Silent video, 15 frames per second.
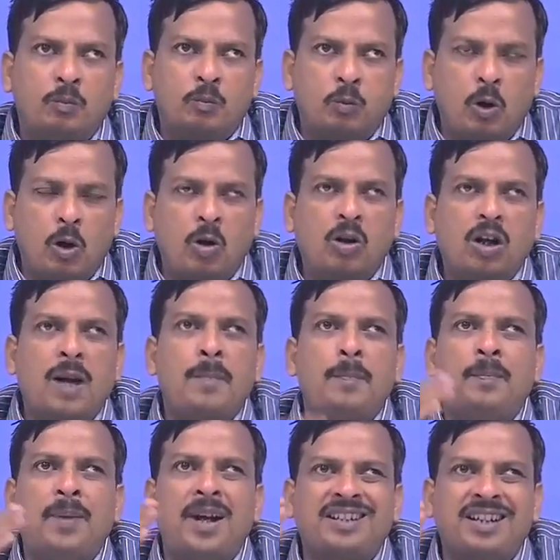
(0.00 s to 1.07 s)
program
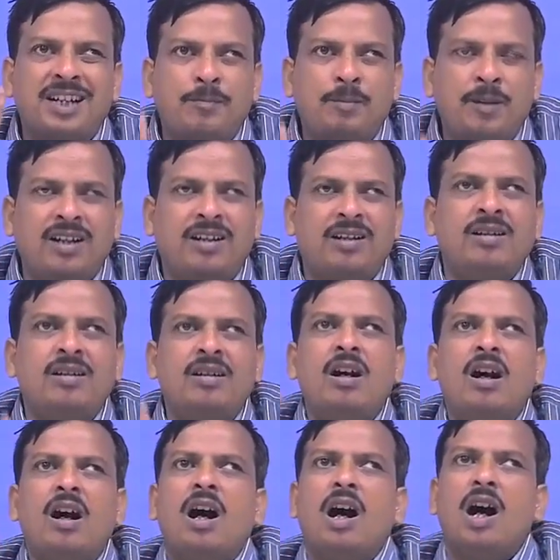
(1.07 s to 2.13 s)
specific
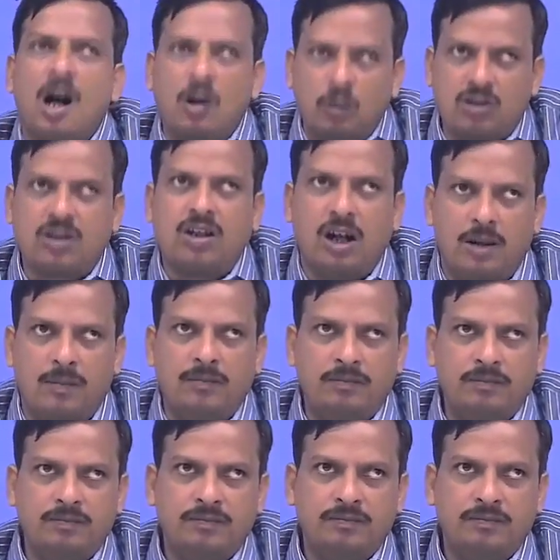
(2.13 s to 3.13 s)
outcome,